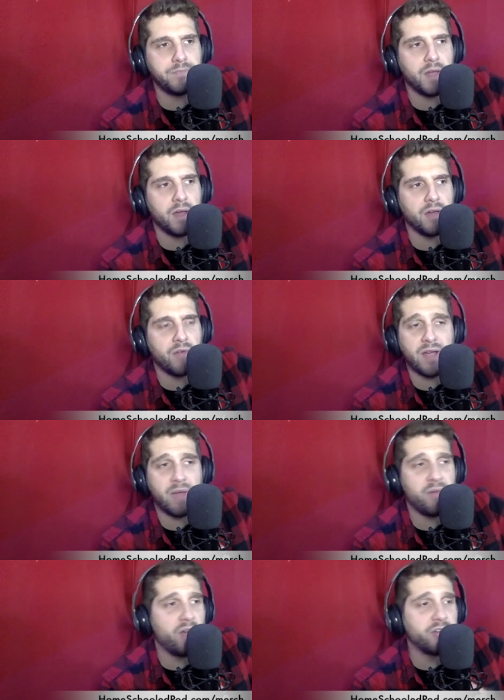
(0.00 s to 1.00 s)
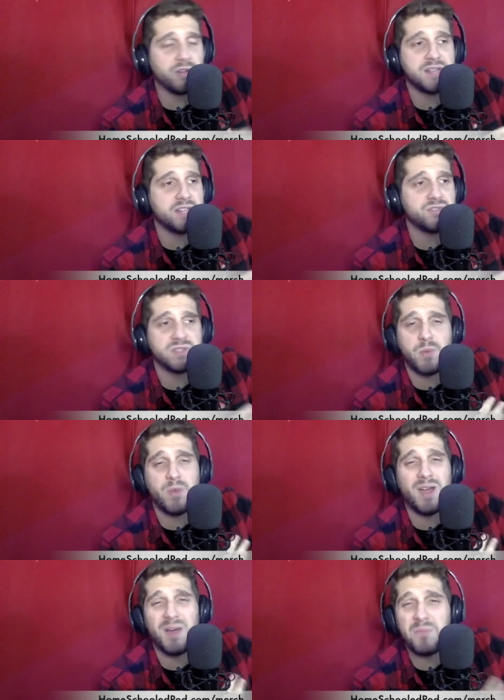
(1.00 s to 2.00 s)
under accessories, I mean,
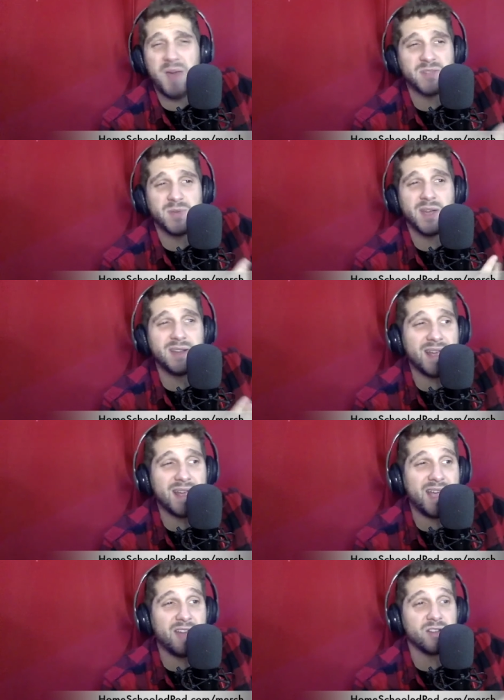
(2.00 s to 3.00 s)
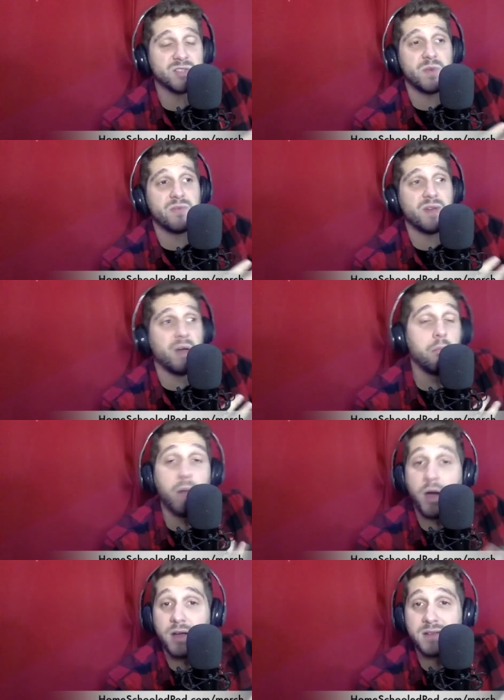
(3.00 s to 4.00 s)
we got masks, we got neck gaiters, we've got
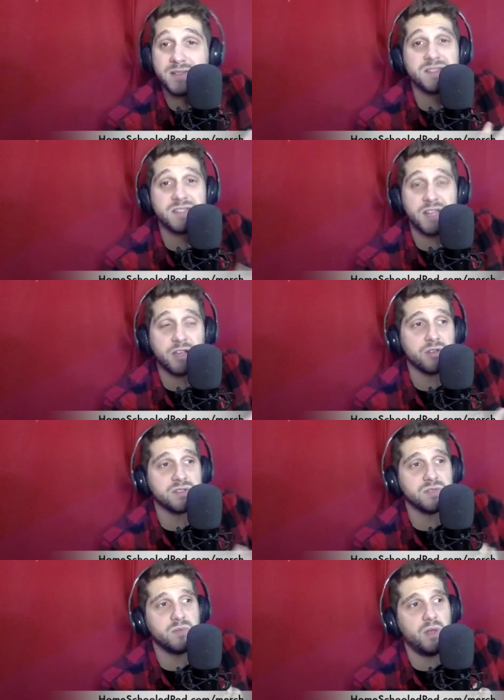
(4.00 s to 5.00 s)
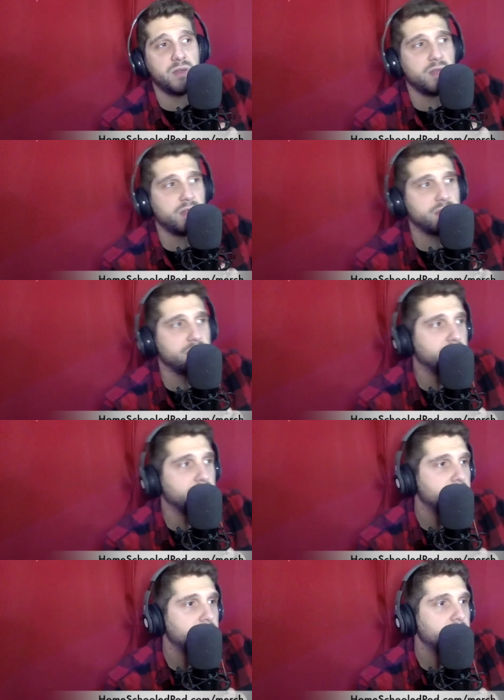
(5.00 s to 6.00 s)
mugs and stickers and
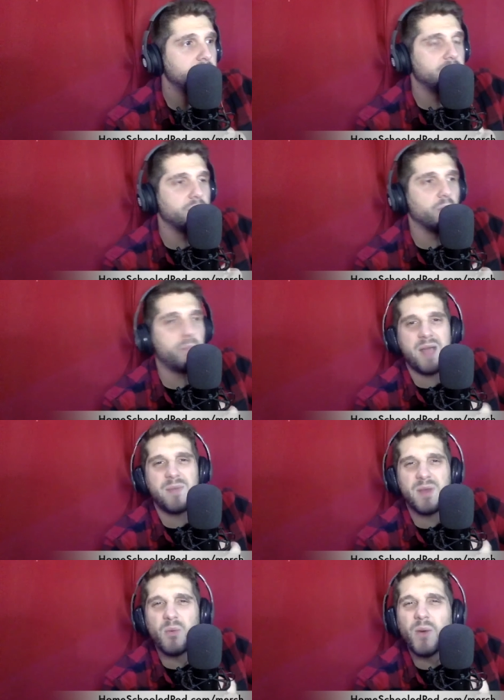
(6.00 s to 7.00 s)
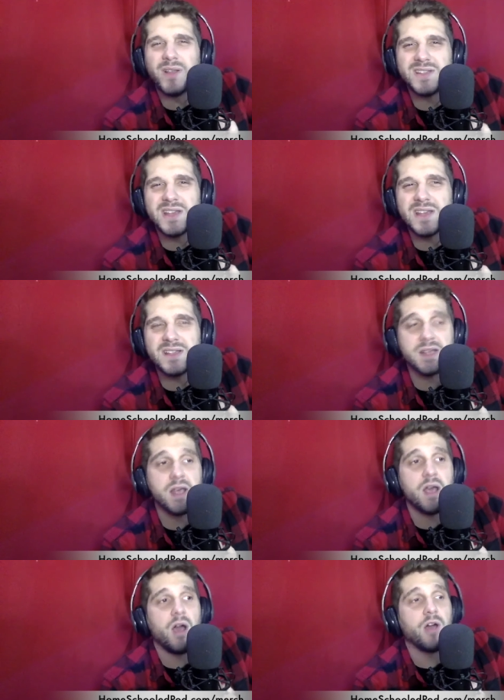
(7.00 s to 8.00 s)
baby onesies.
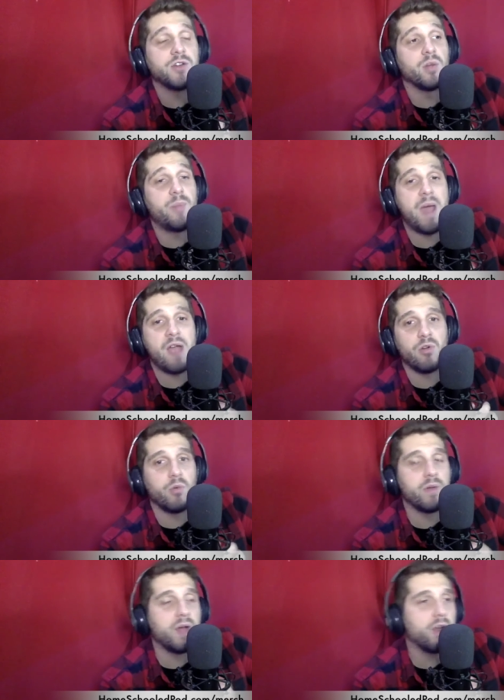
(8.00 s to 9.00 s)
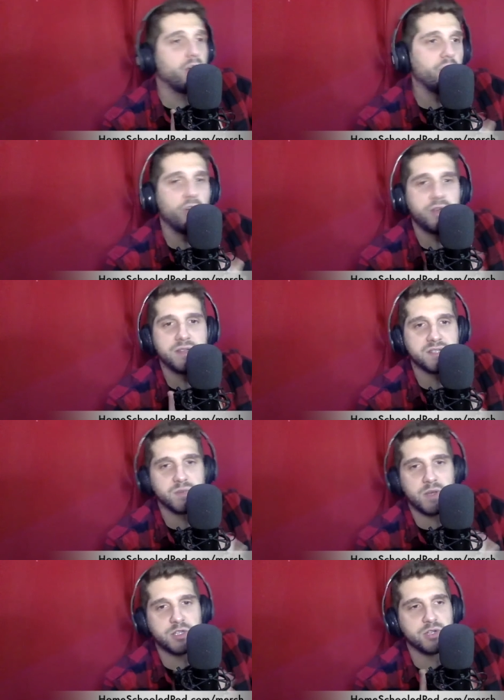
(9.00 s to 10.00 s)
Under apparel, we've got all the hoodies, the
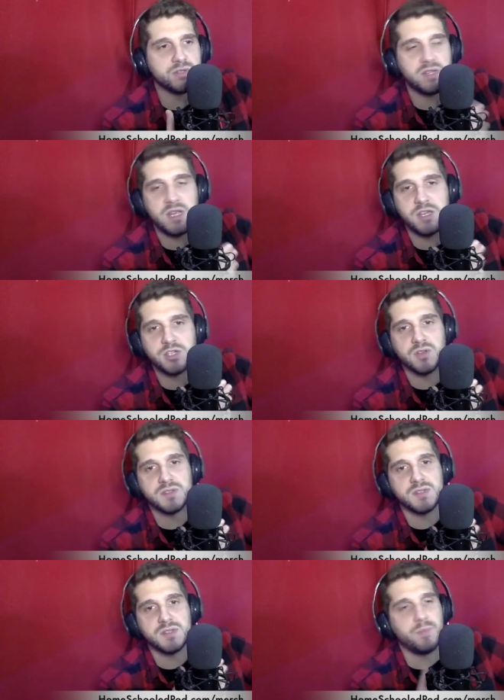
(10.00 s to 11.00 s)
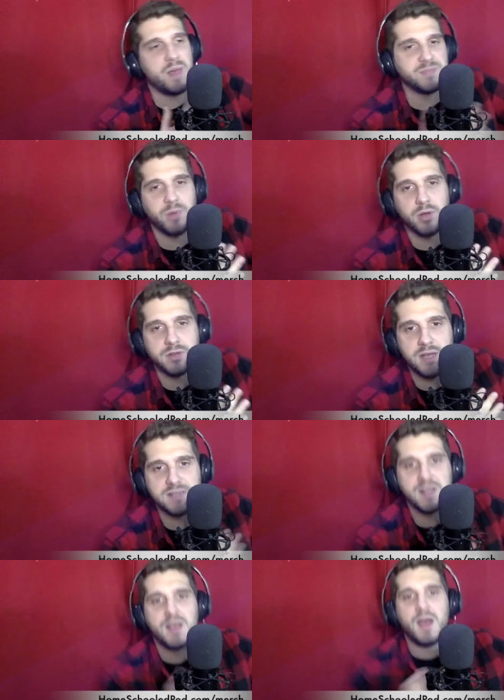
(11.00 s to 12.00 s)
sweatshirts, the t-shirts, baseball
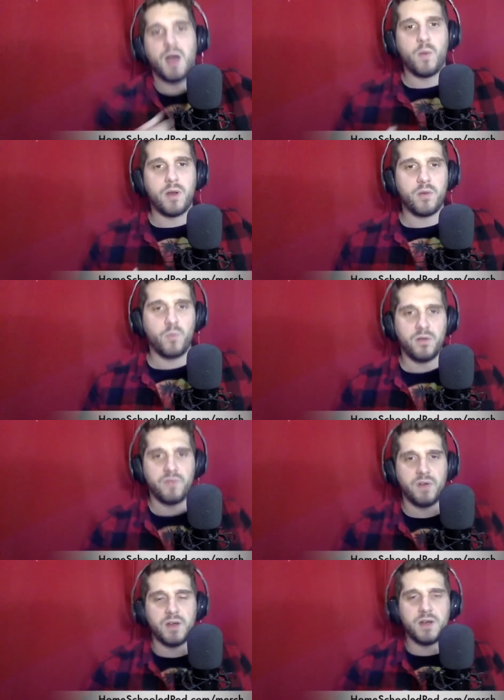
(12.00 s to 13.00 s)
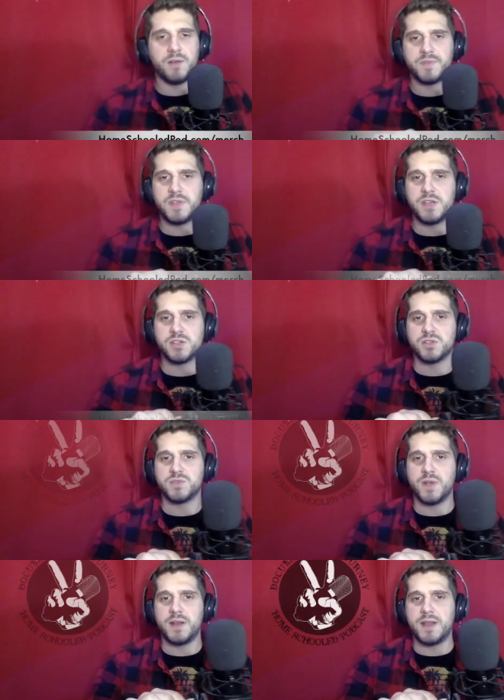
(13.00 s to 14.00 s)
tees. I'm wearing one of
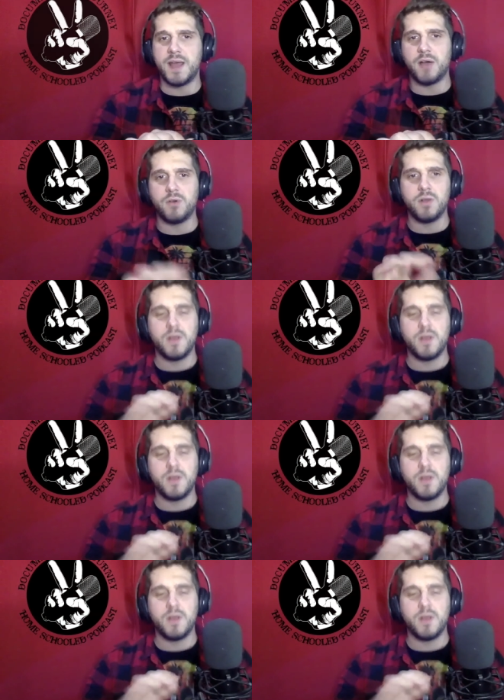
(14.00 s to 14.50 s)
t-shirts right now.